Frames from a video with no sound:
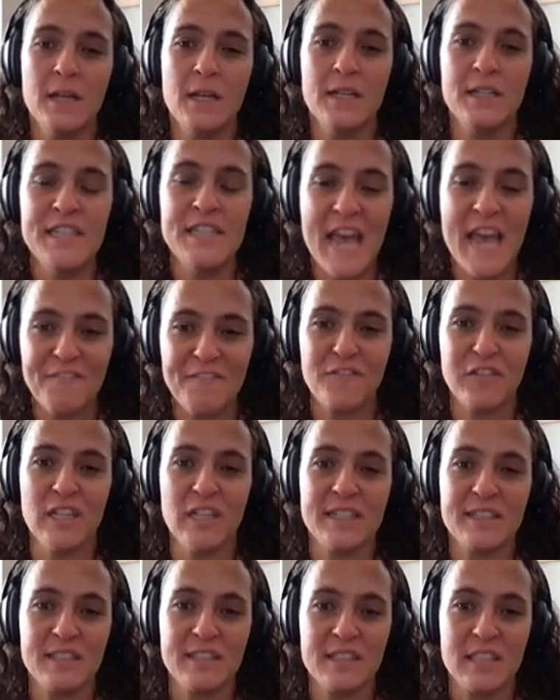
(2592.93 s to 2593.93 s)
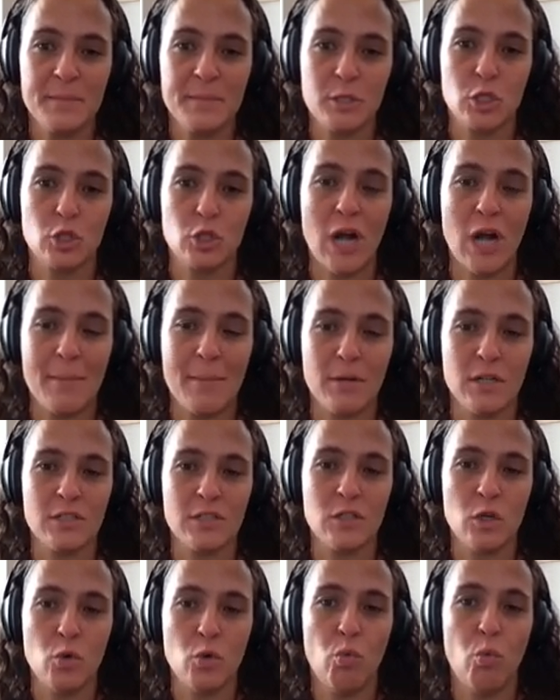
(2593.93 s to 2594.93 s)
Netflix
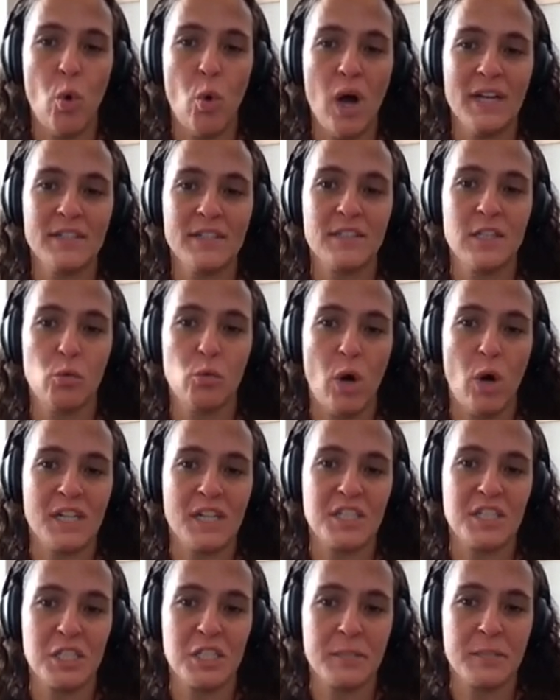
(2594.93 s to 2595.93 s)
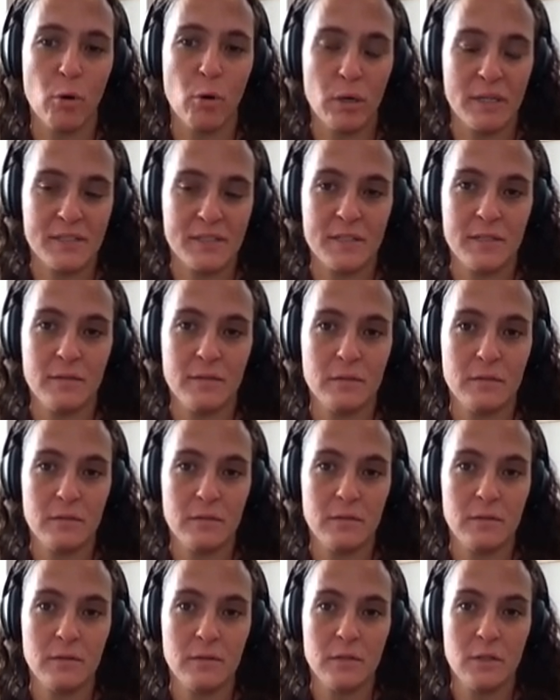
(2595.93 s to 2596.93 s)
subscribers want to watch sports,
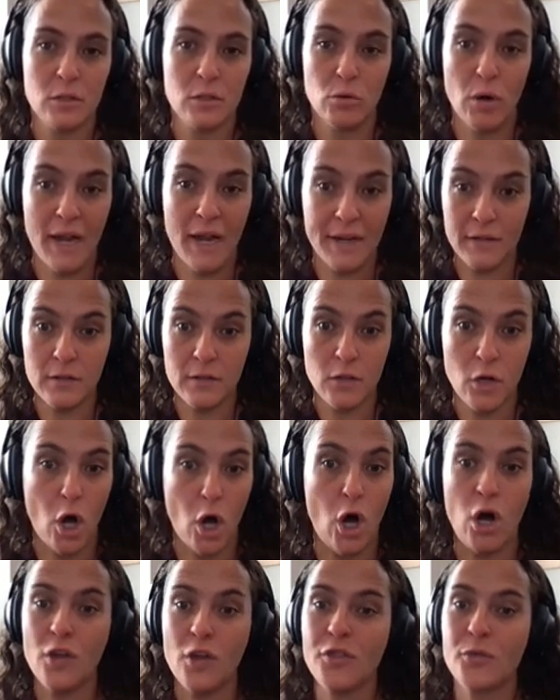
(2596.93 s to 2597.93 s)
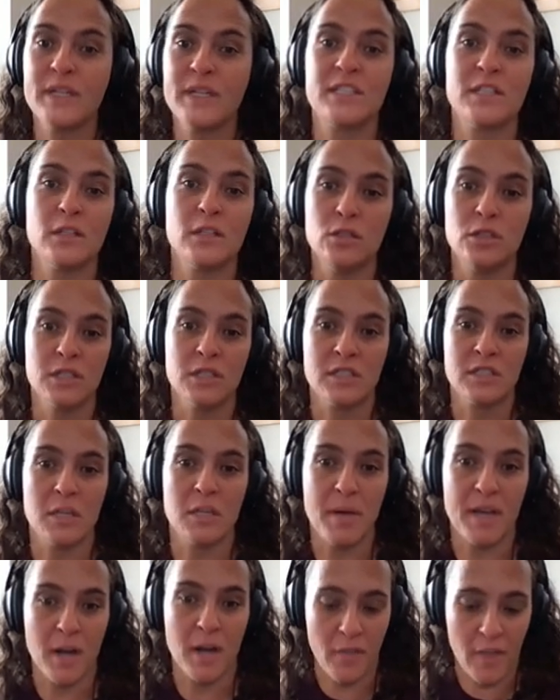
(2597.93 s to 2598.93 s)
right? All three solutions
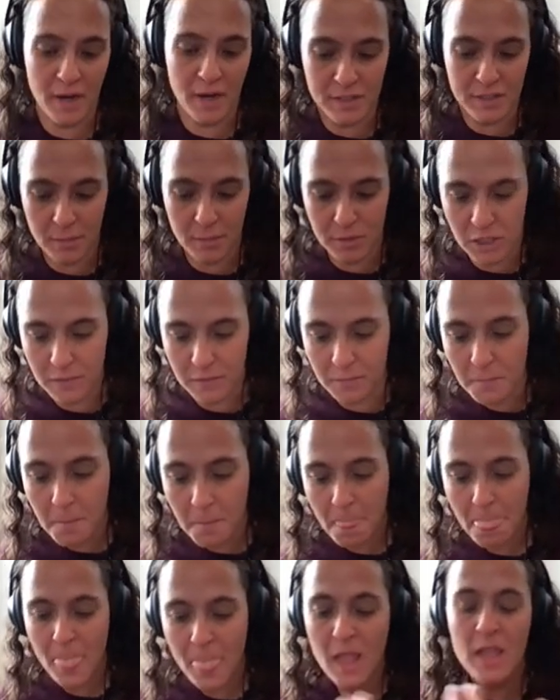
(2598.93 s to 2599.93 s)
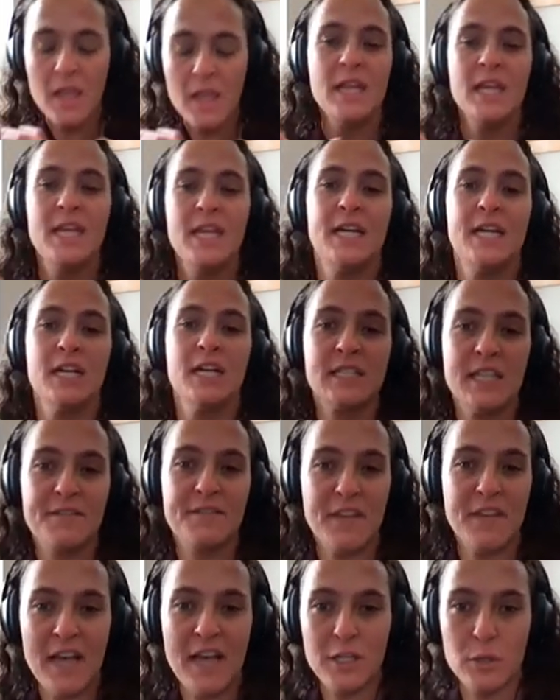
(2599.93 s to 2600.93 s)
depend on that assumption. Here's the
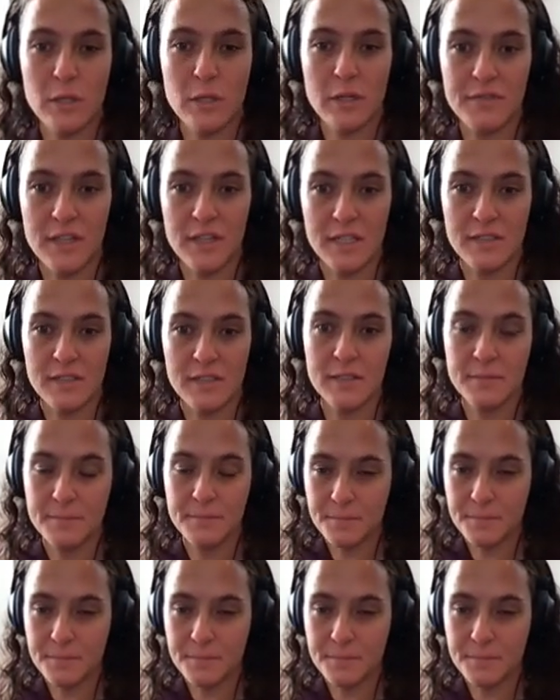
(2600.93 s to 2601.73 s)
value of this.